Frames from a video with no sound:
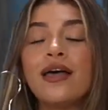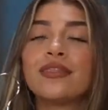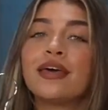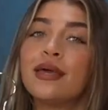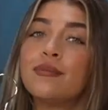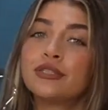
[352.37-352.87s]

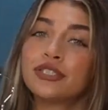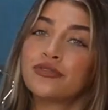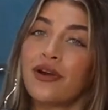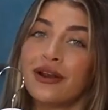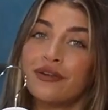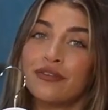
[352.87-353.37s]
The image is
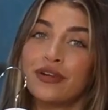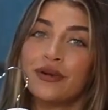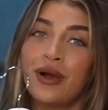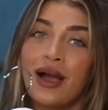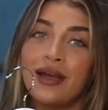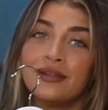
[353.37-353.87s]
ready for you
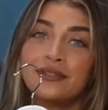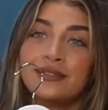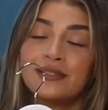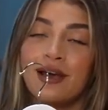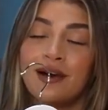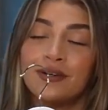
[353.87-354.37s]
guys,
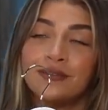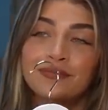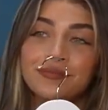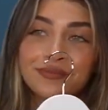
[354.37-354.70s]
so